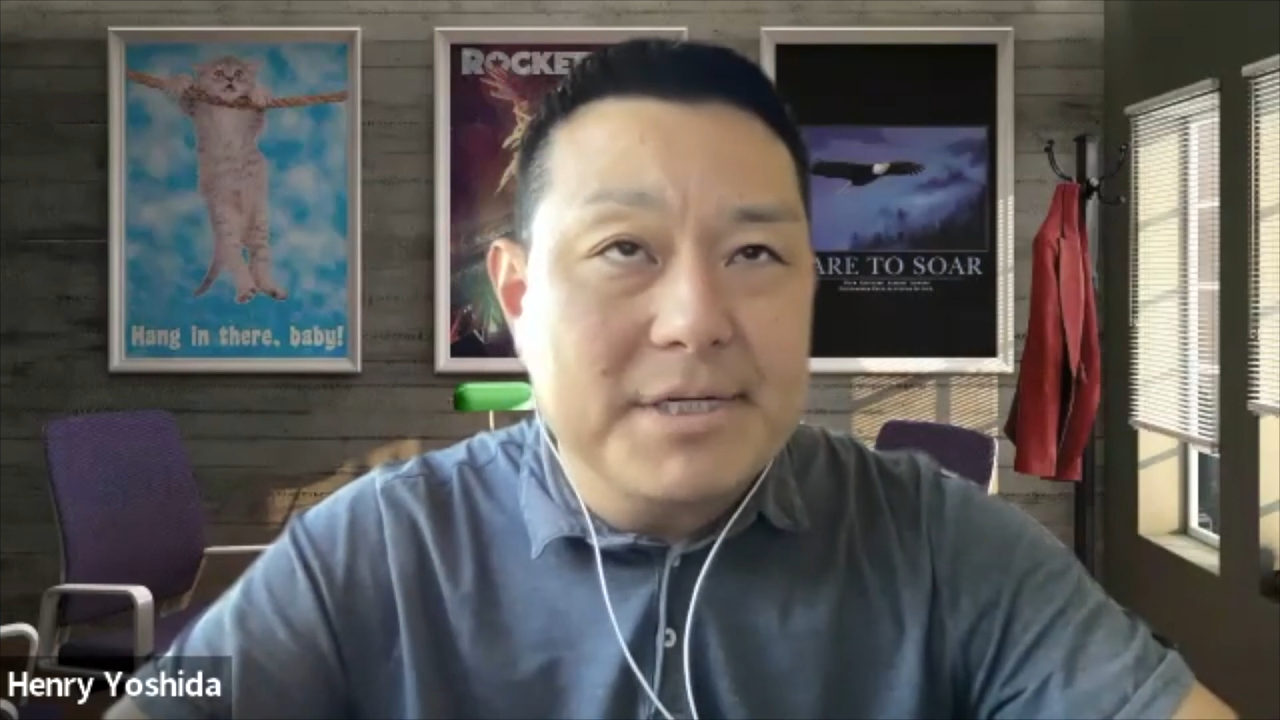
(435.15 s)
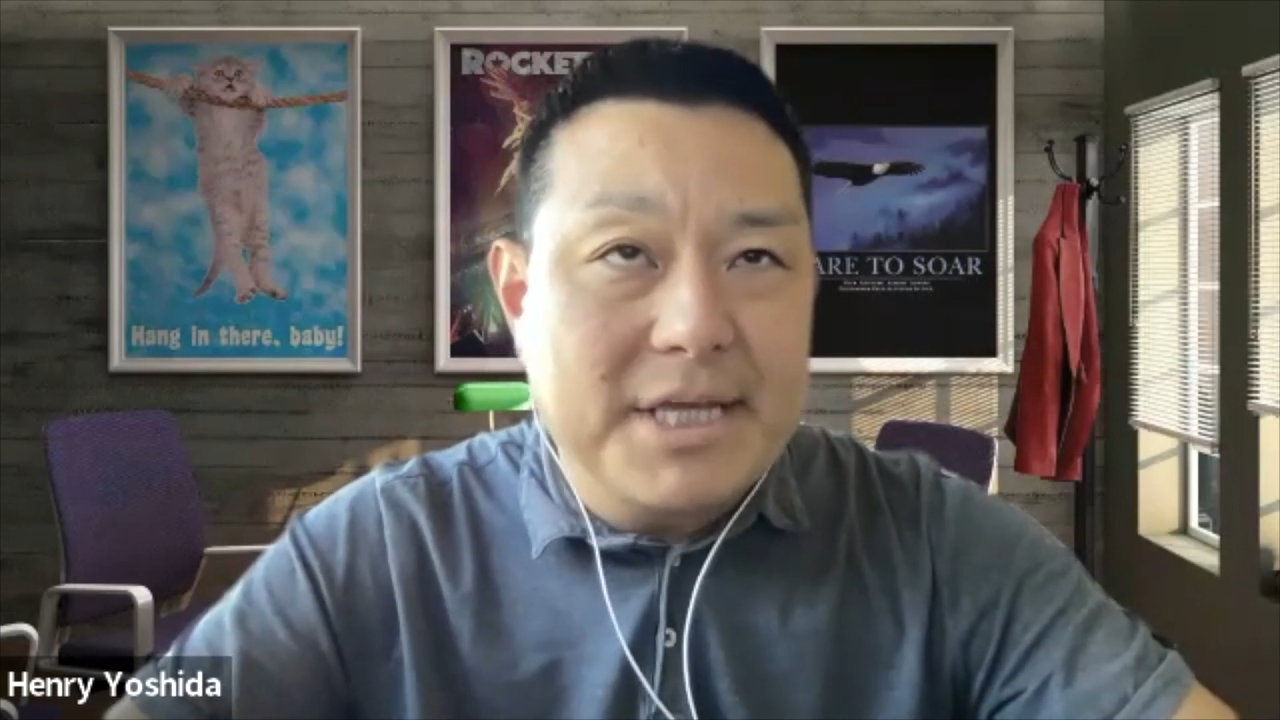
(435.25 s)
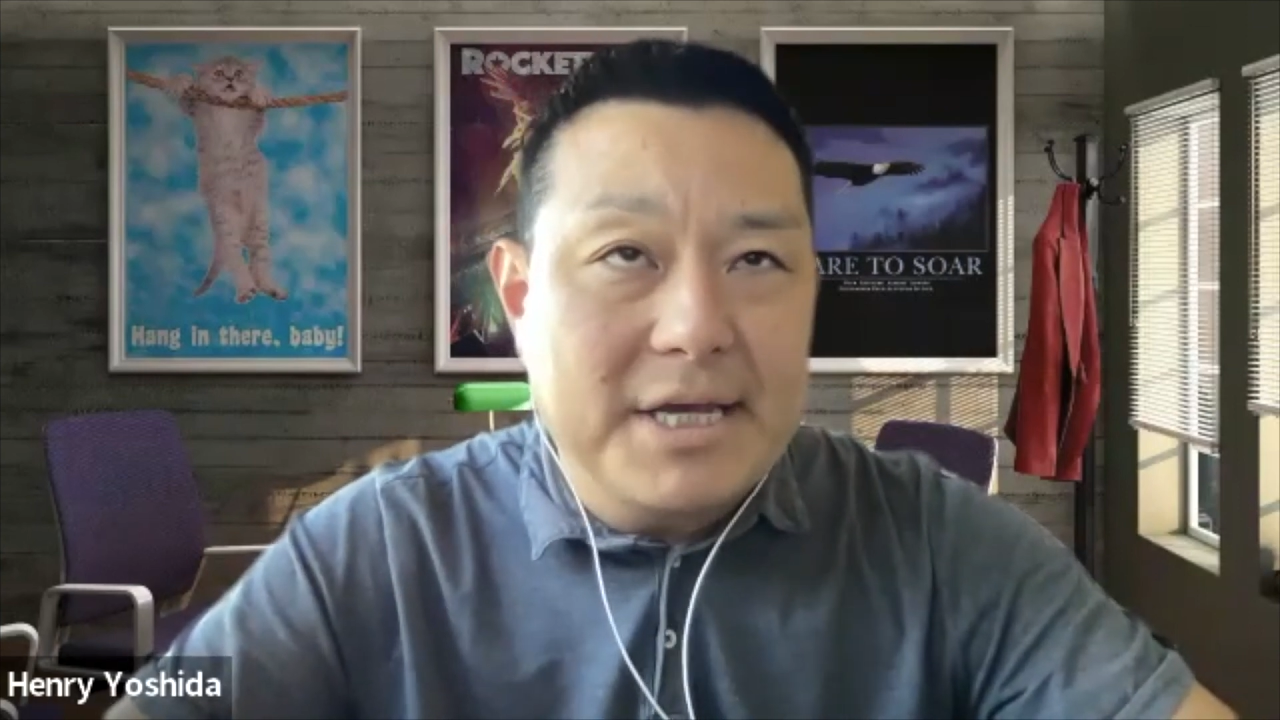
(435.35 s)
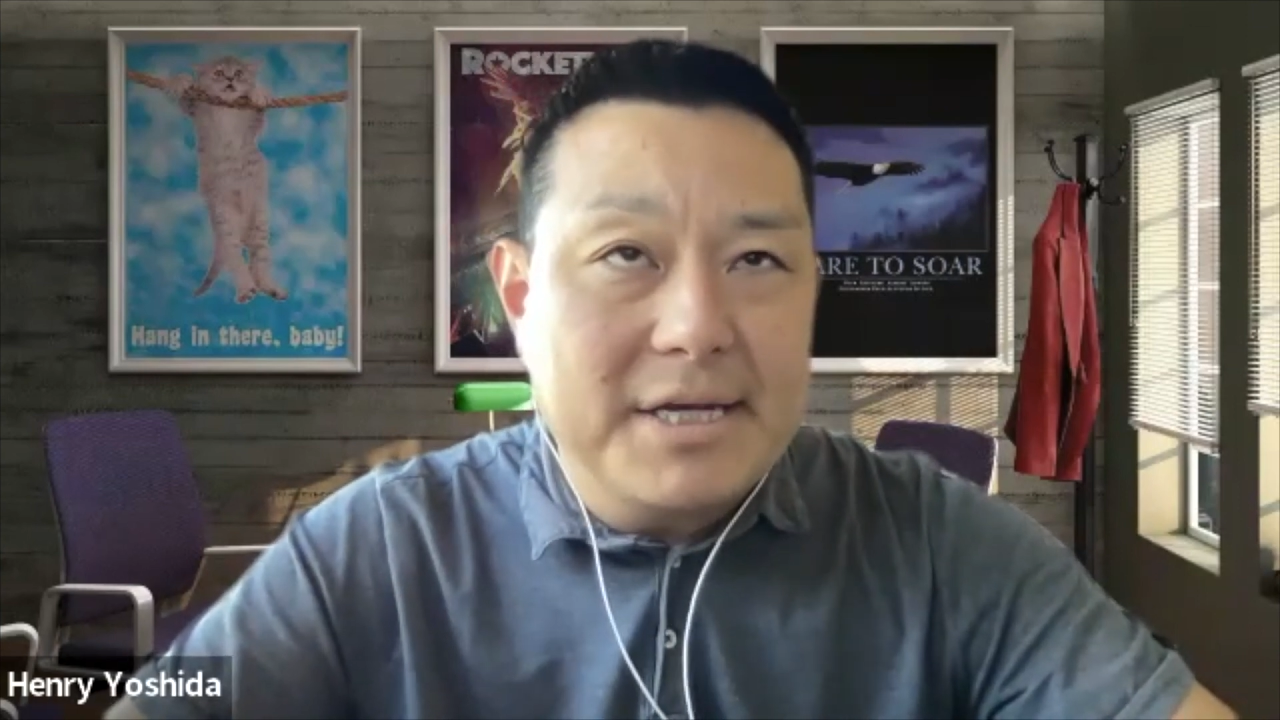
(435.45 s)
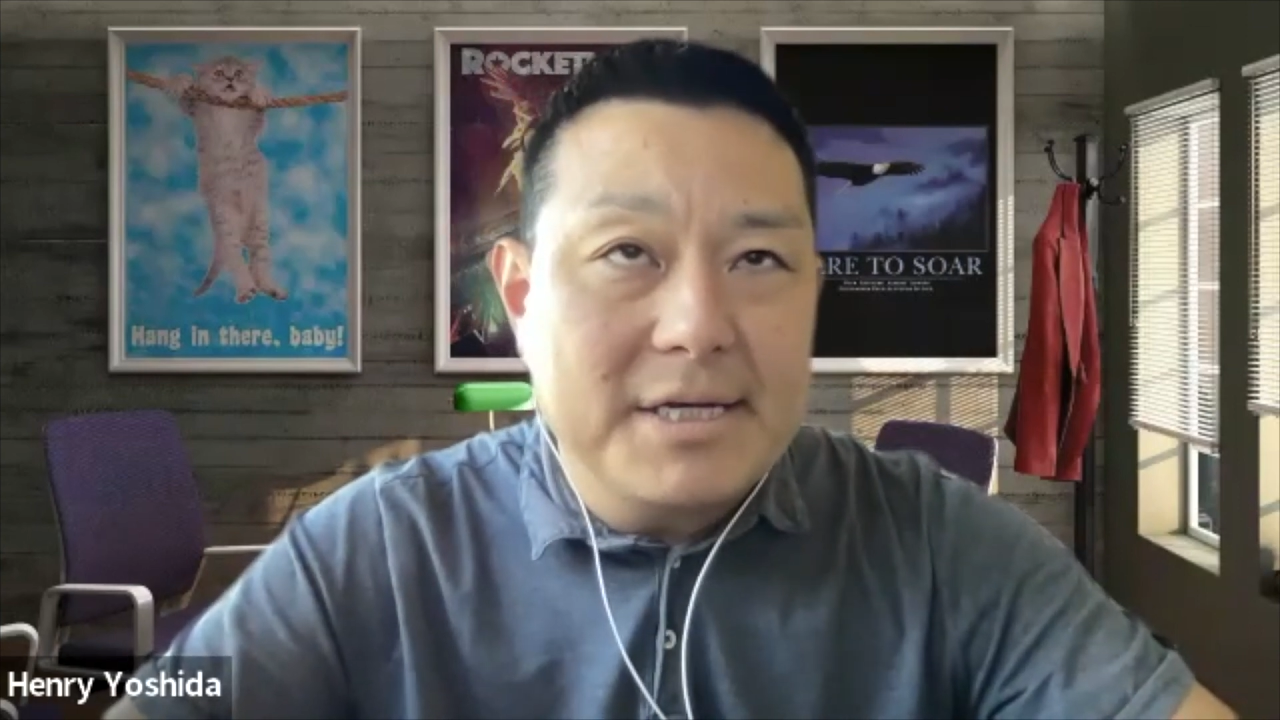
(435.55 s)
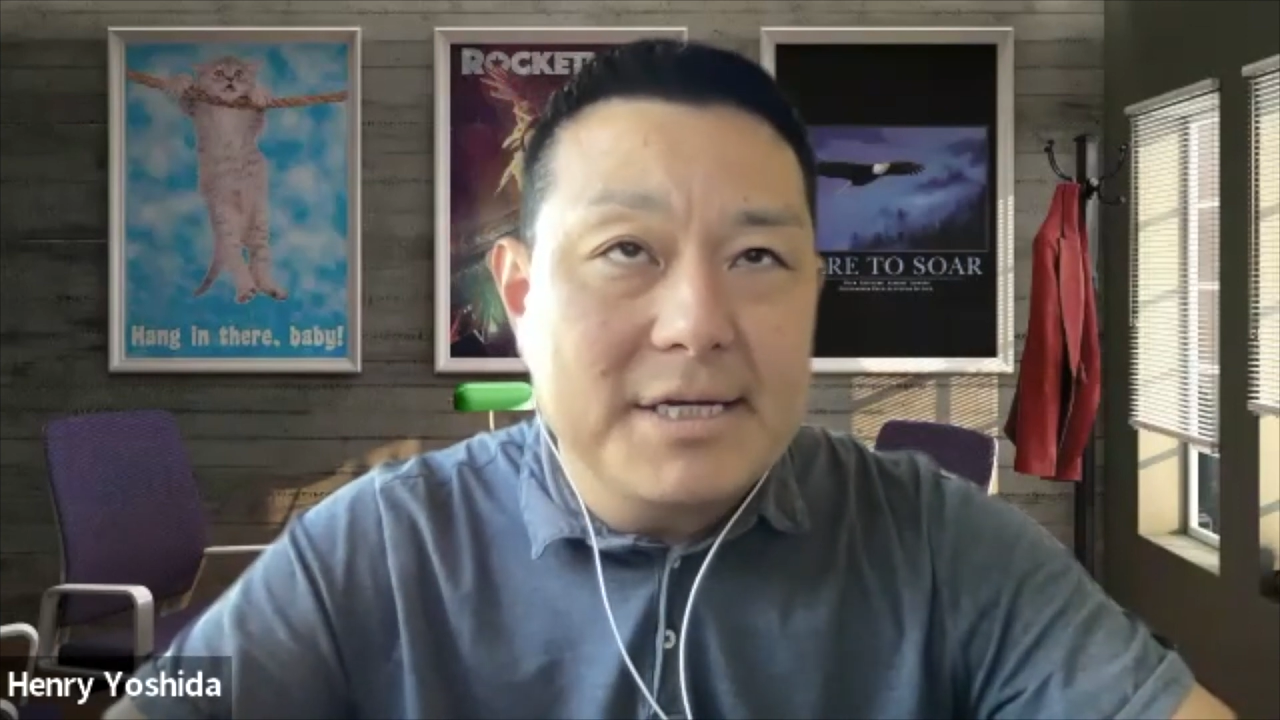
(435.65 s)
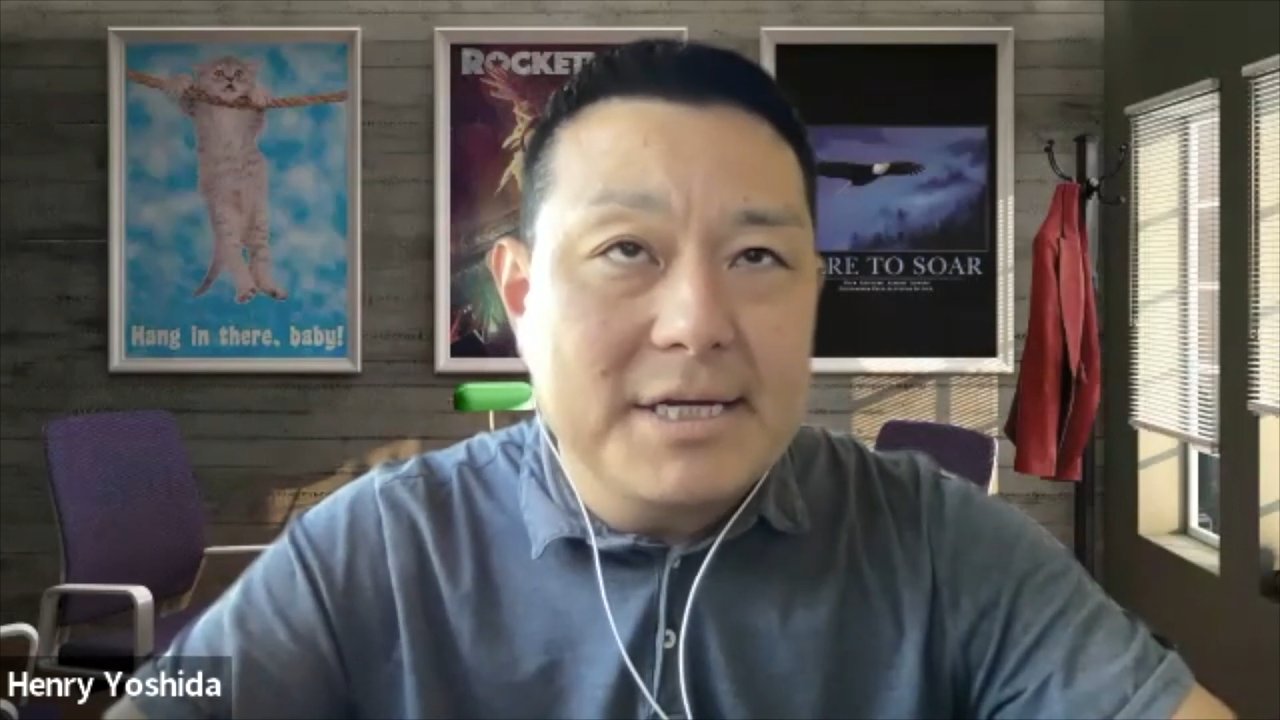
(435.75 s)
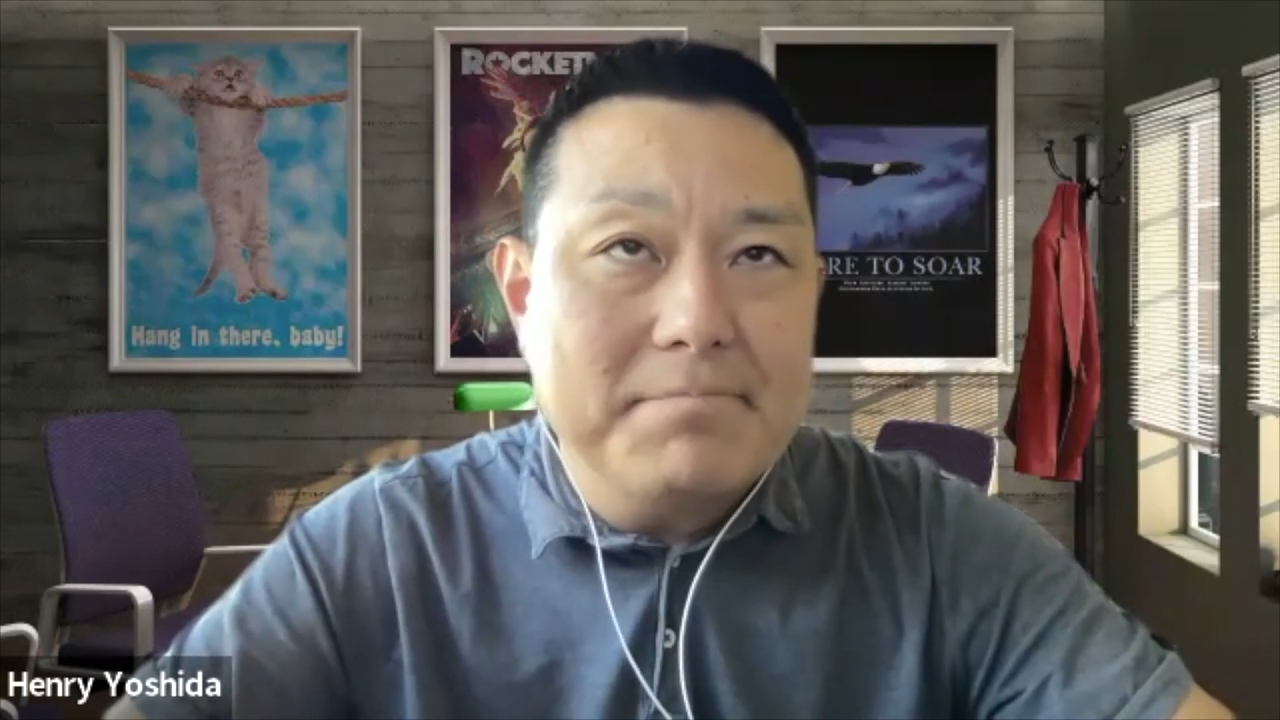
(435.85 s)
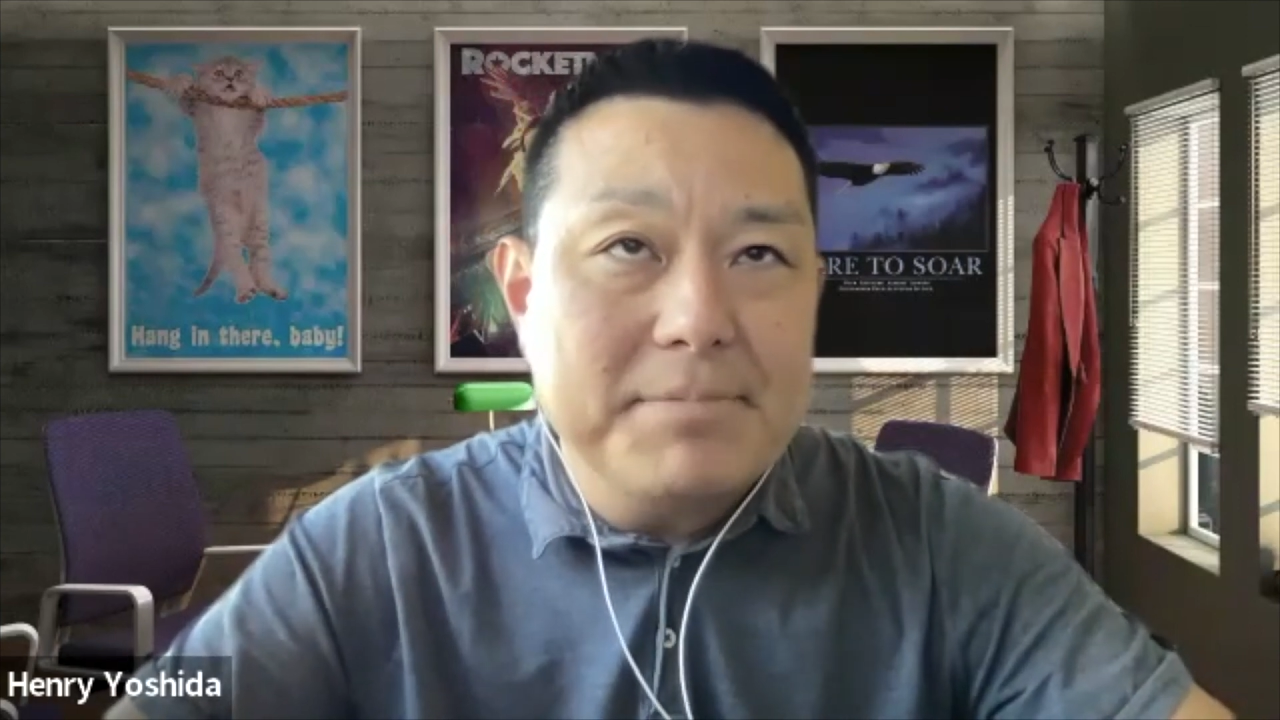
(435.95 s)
again, not